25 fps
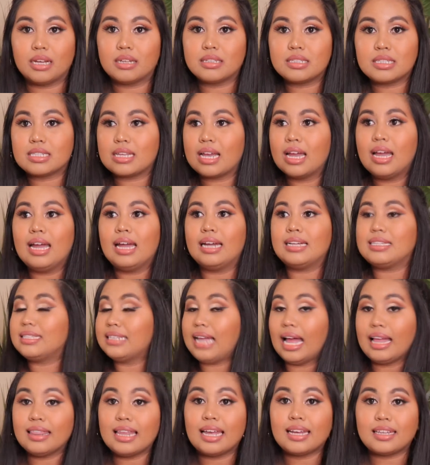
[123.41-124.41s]
It's
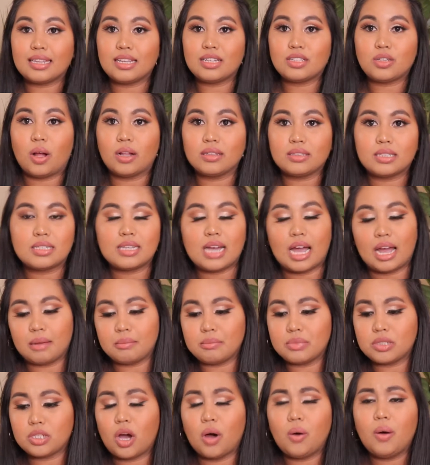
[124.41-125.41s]
not like this all the
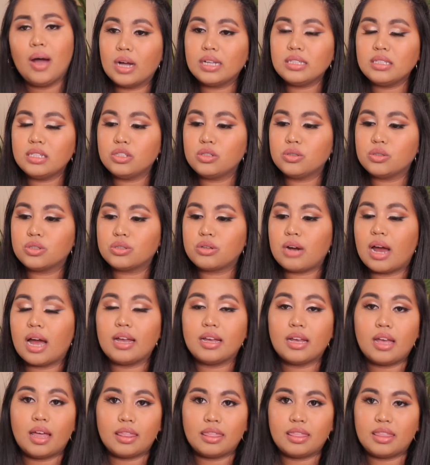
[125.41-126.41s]
time. So I wanted to
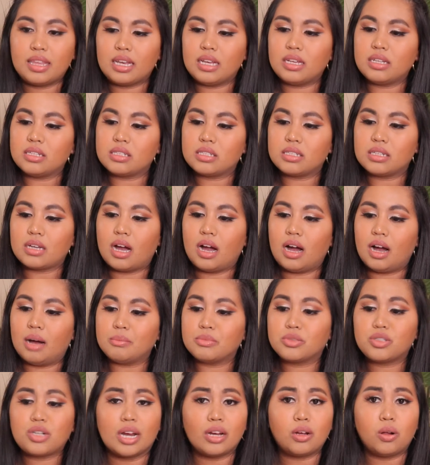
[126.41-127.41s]
try this
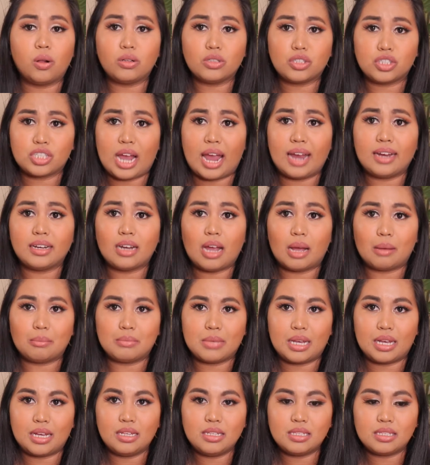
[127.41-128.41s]
dry oil shine
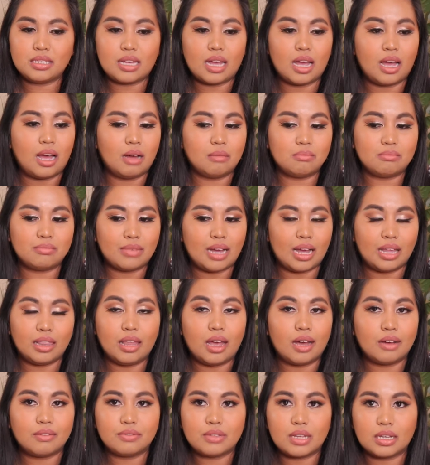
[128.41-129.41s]
mist. I
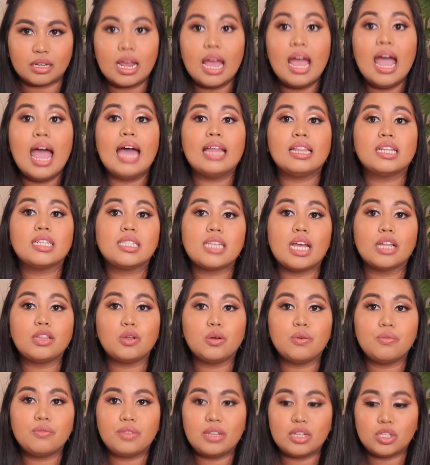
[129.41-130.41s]
loved it, and the
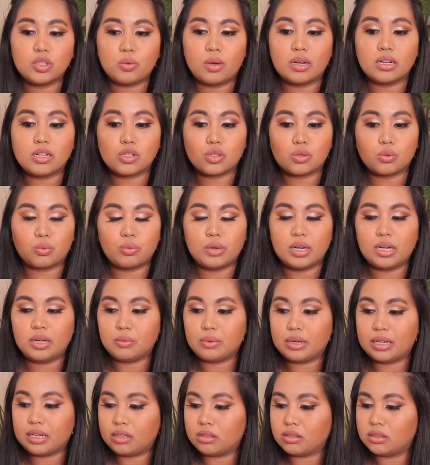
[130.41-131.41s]
scent of this one is really,
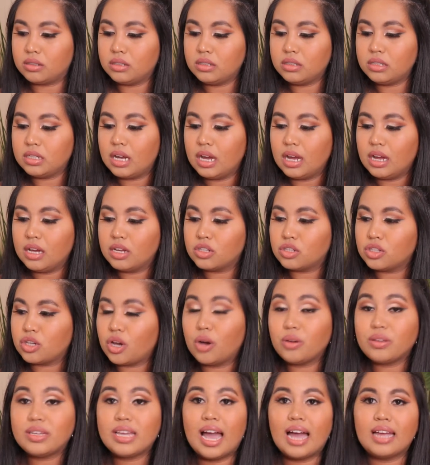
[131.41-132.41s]
really good.
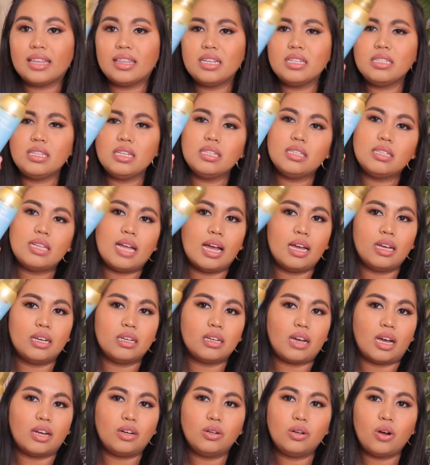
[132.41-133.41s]
So yeah, this is
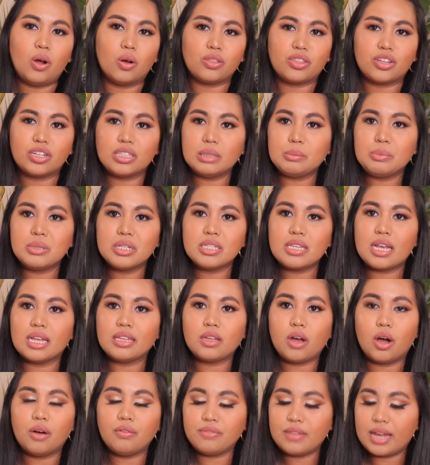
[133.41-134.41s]
like, I don't know,
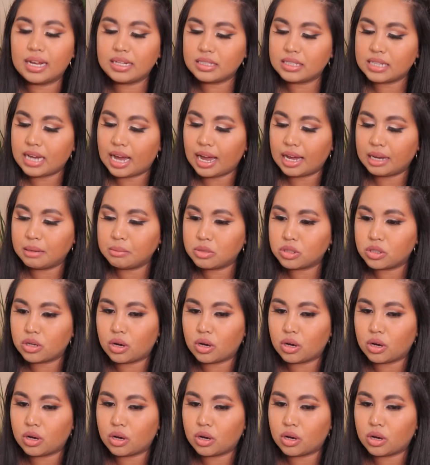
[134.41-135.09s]
30% off that time.